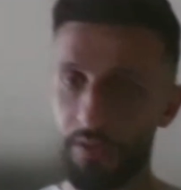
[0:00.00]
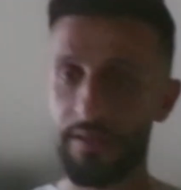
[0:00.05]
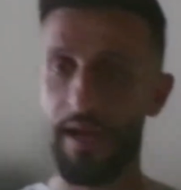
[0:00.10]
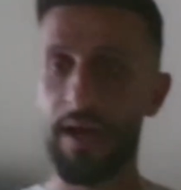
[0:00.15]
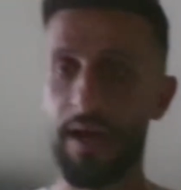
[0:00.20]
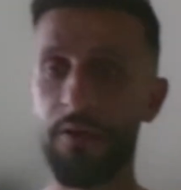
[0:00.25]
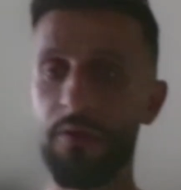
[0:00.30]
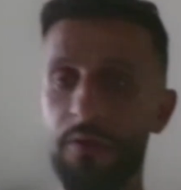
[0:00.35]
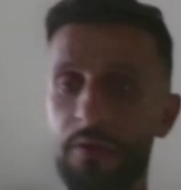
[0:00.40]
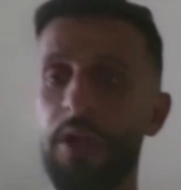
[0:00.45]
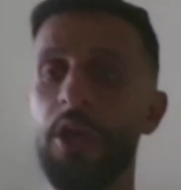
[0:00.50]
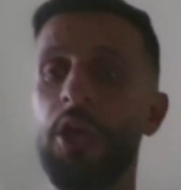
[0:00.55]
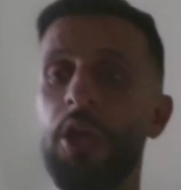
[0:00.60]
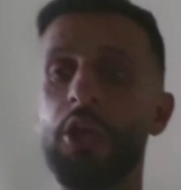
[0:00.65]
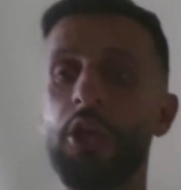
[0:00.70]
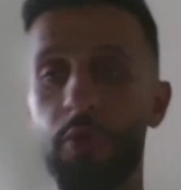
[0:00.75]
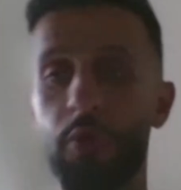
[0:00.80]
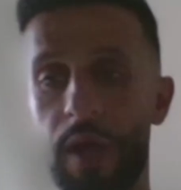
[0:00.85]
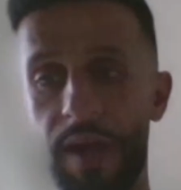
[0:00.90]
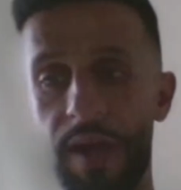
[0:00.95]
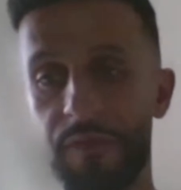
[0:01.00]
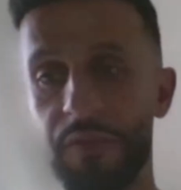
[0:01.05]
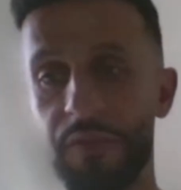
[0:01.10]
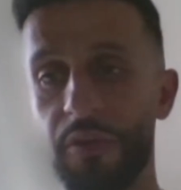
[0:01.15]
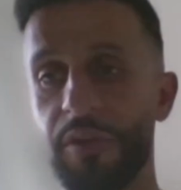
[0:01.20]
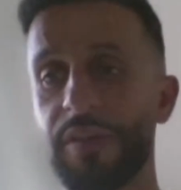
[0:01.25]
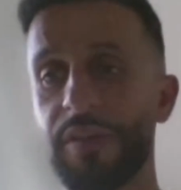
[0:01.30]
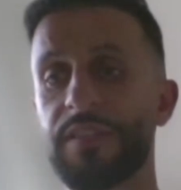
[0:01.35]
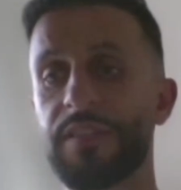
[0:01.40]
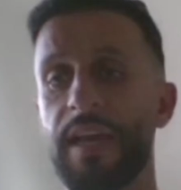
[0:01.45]
down, you have
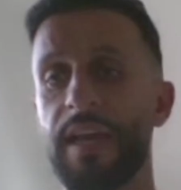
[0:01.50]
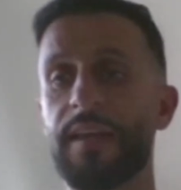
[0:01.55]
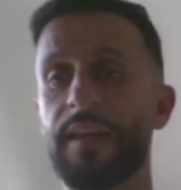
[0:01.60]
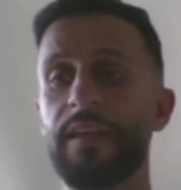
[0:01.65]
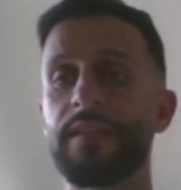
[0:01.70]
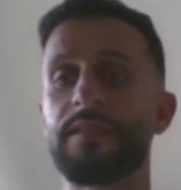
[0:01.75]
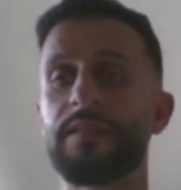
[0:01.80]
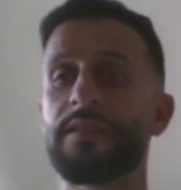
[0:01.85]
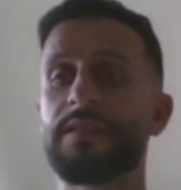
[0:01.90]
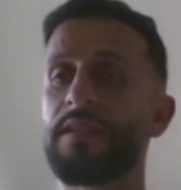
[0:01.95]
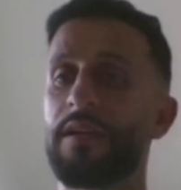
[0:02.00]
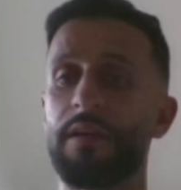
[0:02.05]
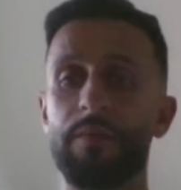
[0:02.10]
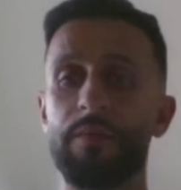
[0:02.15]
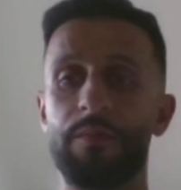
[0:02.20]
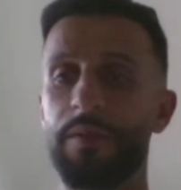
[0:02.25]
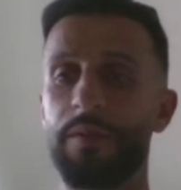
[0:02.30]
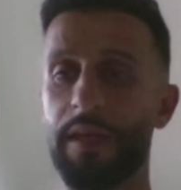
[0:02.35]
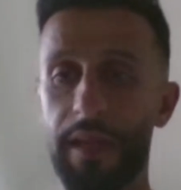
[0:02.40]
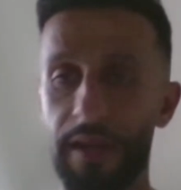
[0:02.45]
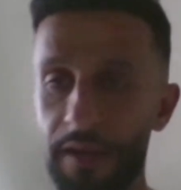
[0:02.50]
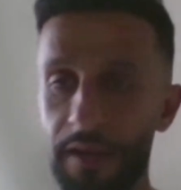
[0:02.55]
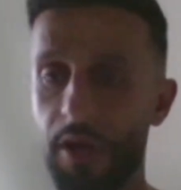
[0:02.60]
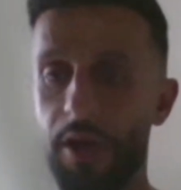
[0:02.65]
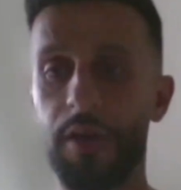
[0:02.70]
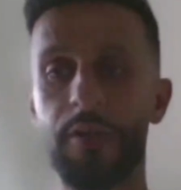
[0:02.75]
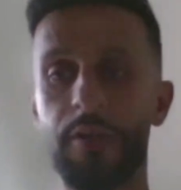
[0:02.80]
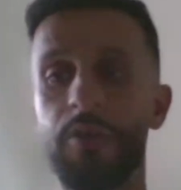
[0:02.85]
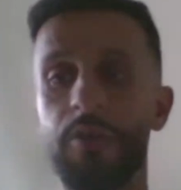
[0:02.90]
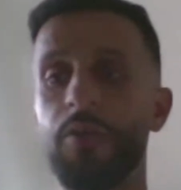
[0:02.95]
30 seconds to get in a
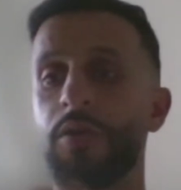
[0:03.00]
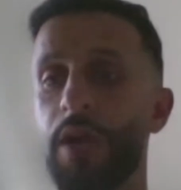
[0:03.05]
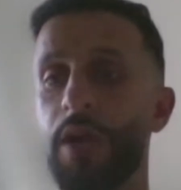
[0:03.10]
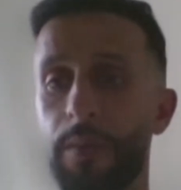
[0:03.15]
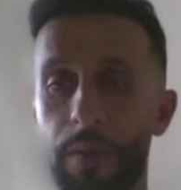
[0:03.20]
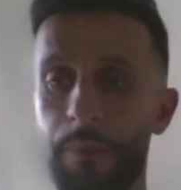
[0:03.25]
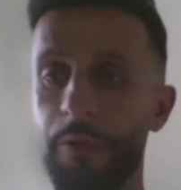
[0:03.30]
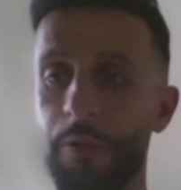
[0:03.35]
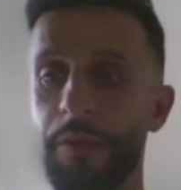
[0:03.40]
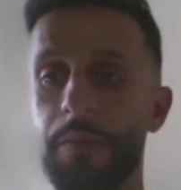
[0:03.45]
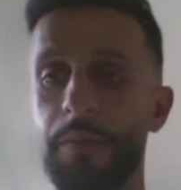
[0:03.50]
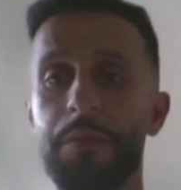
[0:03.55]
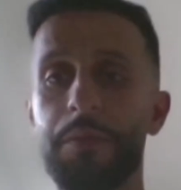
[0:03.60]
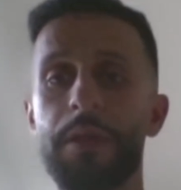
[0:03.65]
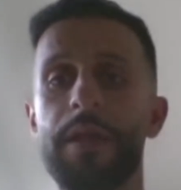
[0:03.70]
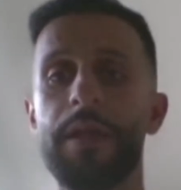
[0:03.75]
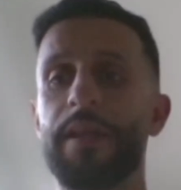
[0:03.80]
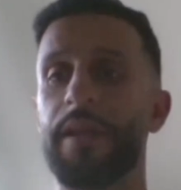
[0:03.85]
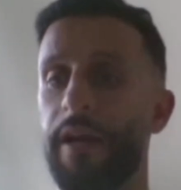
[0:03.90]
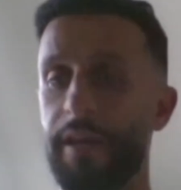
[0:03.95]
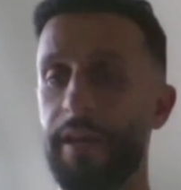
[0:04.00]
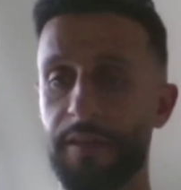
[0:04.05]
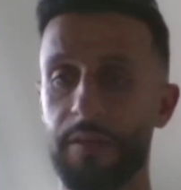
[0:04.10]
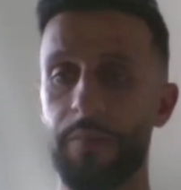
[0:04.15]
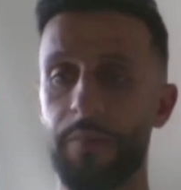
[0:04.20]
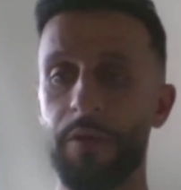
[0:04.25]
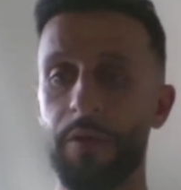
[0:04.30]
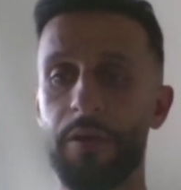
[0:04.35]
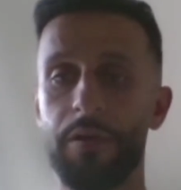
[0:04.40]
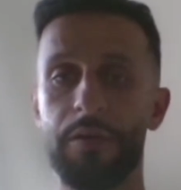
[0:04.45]
huddle, come up with a play, and hike the
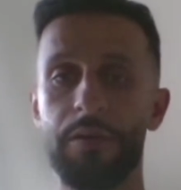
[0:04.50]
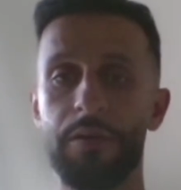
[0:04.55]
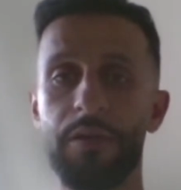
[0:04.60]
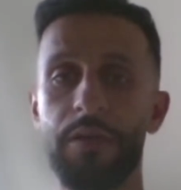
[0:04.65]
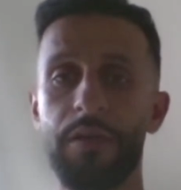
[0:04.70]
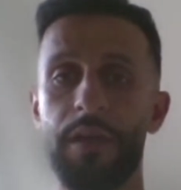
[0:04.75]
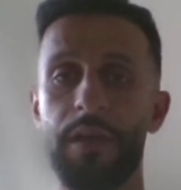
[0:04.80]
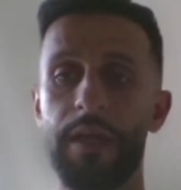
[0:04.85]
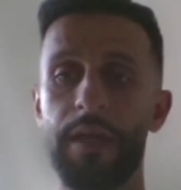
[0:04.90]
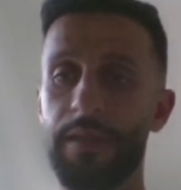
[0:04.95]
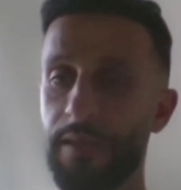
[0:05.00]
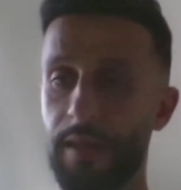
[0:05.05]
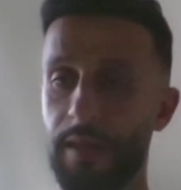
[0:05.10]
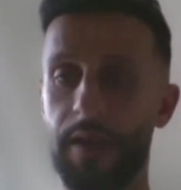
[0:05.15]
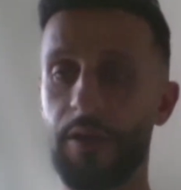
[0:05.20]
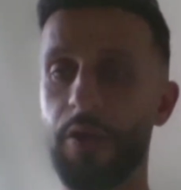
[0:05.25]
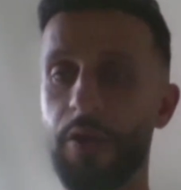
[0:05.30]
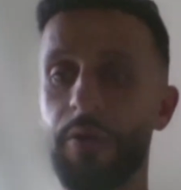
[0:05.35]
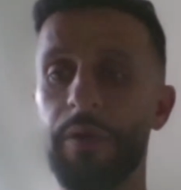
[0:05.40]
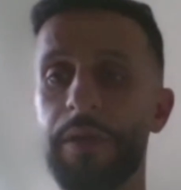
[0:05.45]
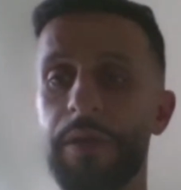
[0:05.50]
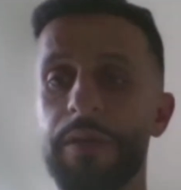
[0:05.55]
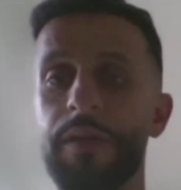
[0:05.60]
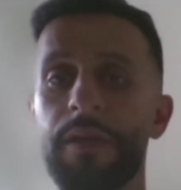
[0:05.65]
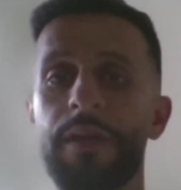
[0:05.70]
ball and get going.